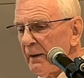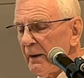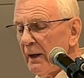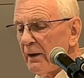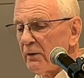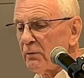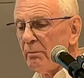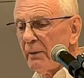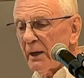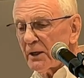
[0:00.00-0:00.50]

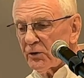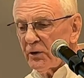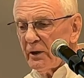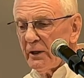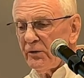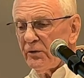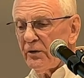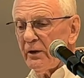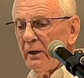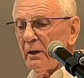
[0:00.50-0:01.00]
It's much
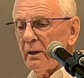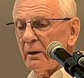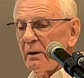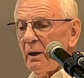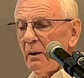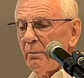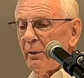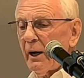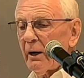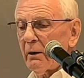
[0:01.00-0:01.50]
easier,
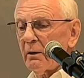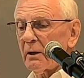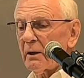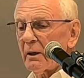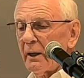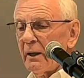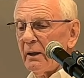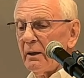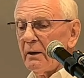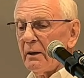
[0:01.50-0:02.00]

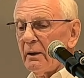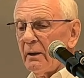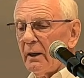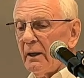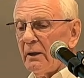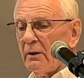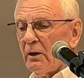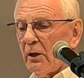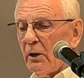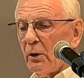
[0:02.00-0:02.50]
apparently,
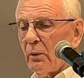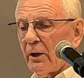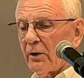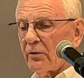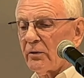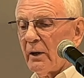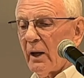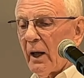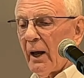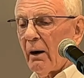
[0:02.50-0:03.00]
in the US
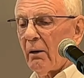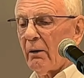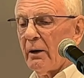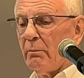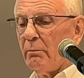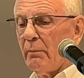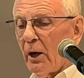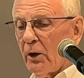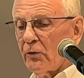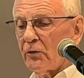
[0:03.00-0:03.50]
now,
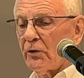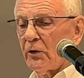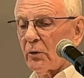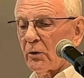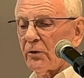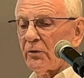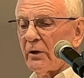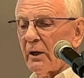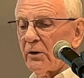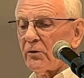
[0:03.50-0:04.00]
in most
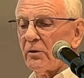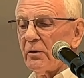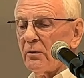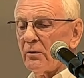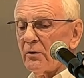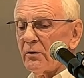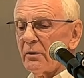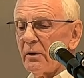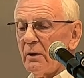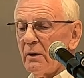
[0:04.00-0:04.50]

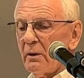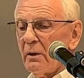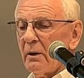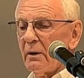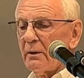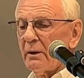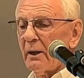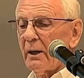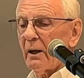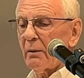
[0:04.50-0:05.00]
jurisdictions,
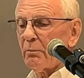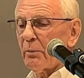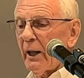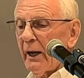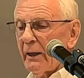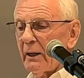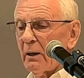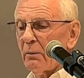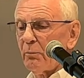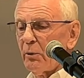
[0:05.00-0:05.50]
to get
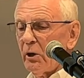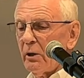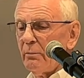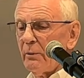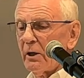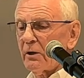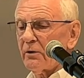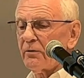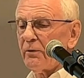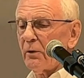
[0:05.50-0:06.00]
planning
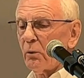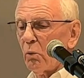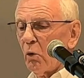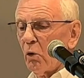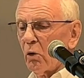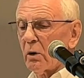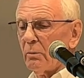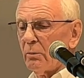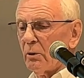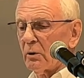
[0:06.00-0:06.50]
permits for
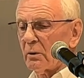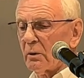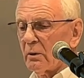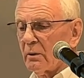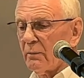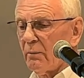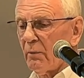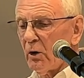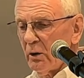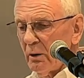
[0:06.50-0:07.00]
walkable
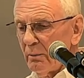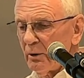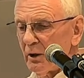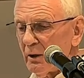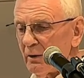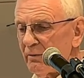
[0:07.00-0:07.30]
urban